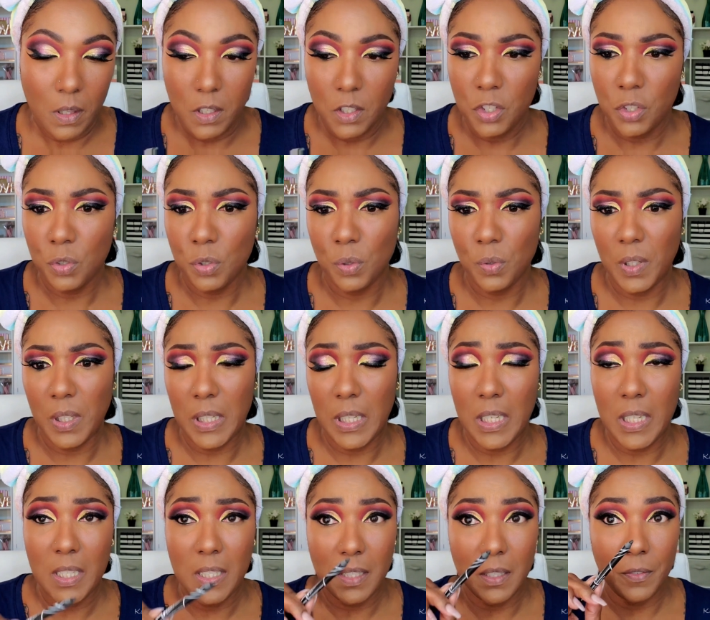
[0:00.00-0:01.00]
And this truly
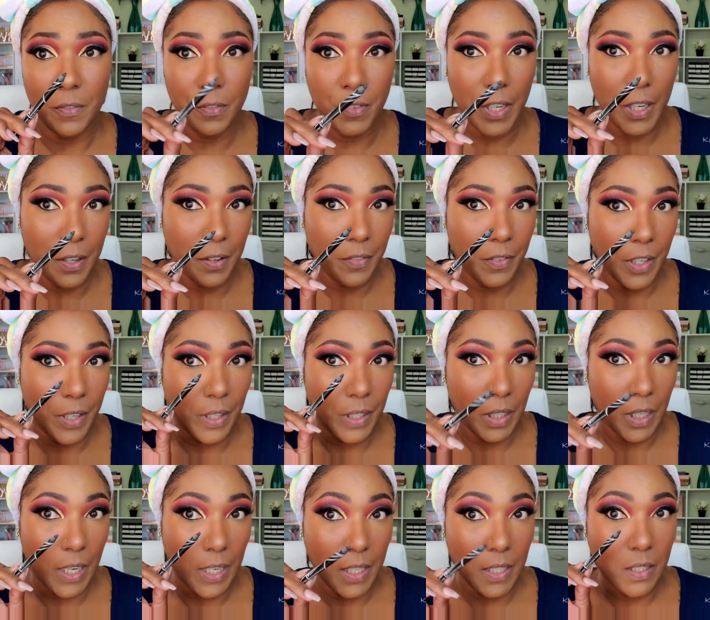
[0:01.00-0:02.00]
is a very,
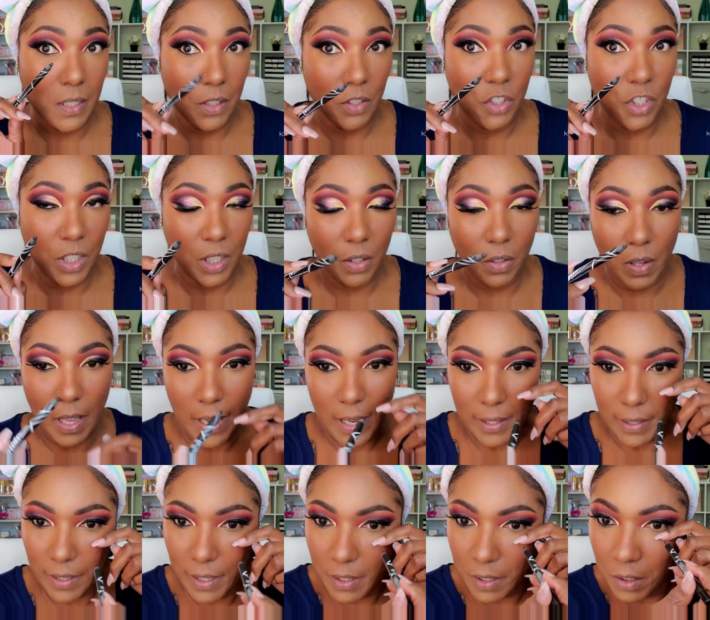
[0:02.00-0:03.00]
very nice gel
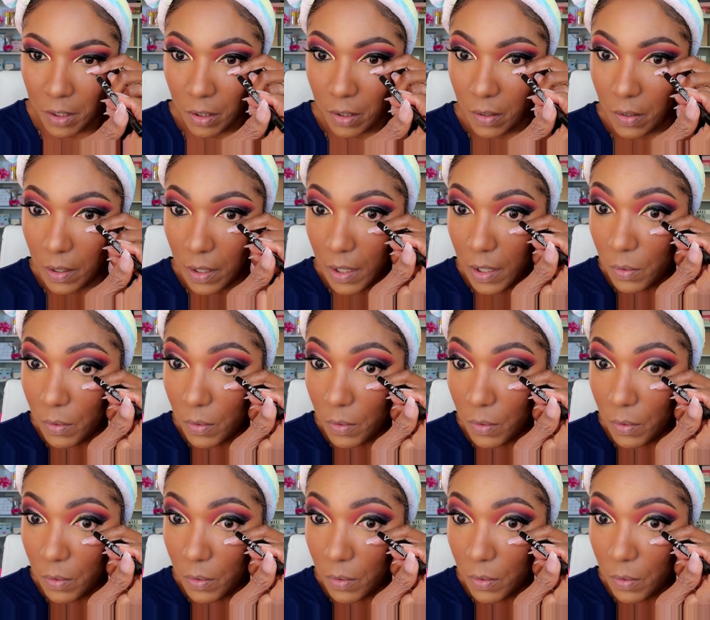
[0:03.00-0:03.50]
eyeliner.